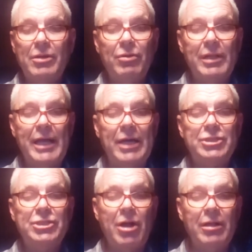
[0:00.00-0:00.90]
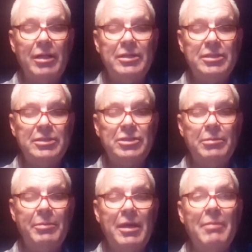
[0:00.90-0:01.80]
to allow charlatans
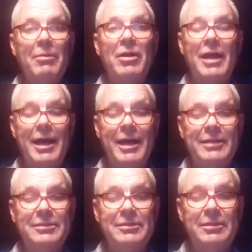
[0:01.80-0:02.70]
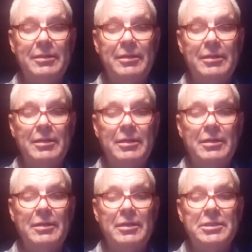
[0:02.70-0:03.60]
to become our guides,
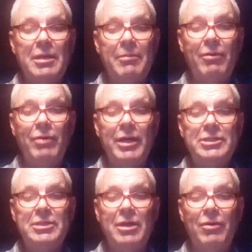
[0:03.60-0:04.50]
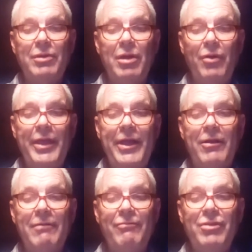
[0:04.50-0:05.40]
some of which don't know they
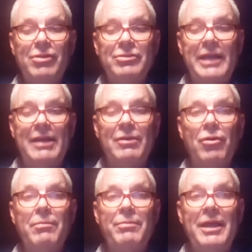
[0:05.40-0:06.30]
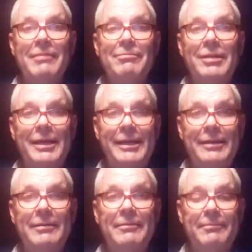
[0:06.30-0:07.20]
are confused and or being
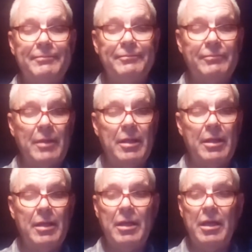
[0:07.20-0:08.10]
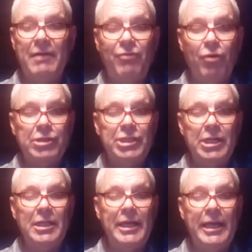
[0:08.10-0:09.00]
played.
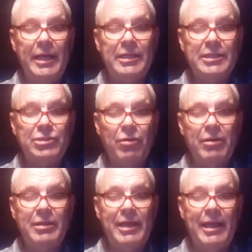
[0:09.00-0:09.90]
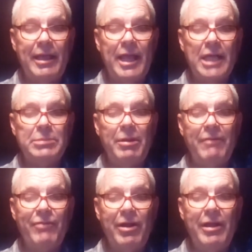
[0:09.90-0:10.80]
Unfortunately, this sort of thing has
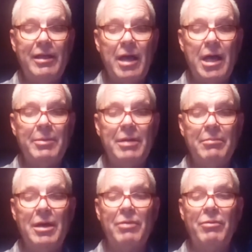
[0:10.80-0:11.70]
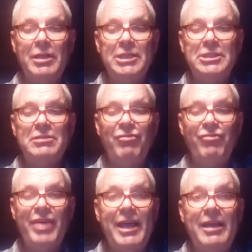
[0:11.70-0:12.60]
been very common among religious
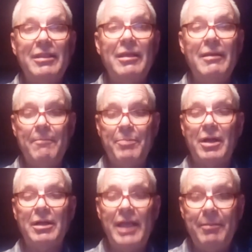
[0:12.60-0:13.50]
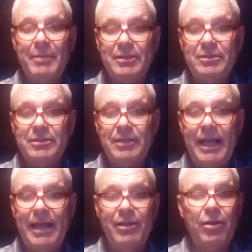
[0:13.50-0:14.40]
faith claimants
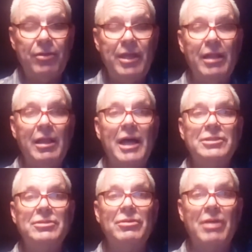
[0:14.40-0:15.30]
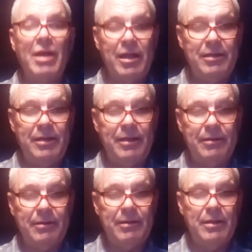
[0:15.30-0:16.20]
and their theological content,
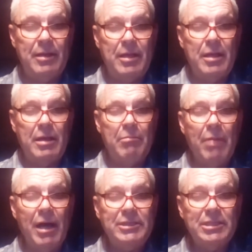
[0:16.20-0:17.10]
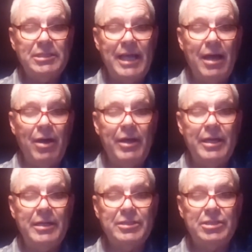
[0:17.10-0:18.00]
much as how
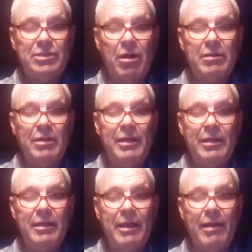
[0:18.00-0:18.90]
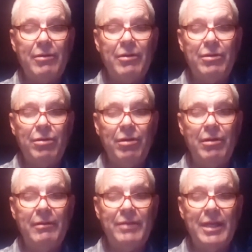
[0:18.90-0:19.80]
it is starkly
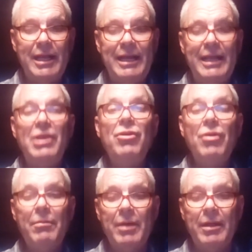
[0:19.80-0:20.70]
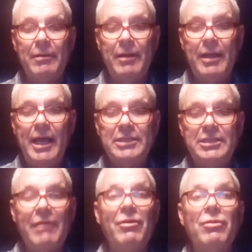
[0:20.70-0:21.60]
counterintuitive that any human has
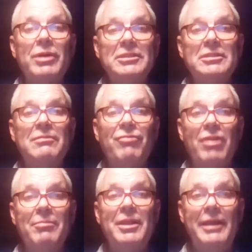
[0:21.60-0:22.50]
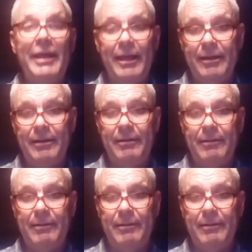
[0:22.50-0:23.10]
ever risen from the dead.